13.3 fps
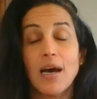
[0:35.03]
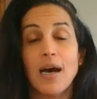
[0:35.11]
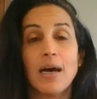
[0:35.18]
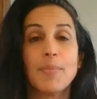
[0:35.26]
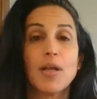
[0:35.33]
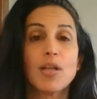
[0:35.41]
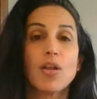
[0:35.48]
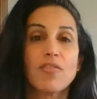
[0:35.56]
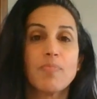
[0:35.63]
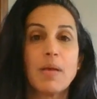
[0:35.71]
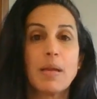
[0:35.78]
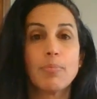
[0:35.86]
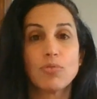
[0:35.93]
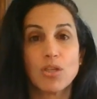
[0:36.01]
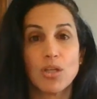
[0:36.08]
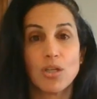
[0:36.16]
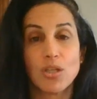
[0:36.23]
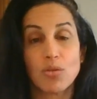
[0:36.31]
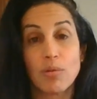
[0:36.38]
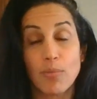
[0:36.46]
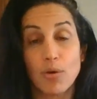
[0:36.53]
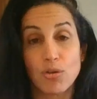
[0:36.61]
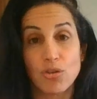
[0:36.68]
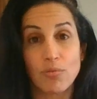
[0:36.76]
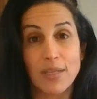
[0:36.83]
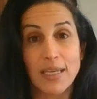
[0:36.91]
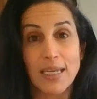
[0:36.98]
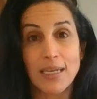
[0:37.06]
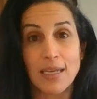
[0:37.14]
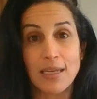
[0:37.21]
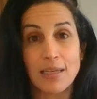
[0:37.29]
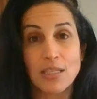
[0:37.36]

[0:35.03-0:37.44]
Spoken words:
a lot of people turn to emotional eating.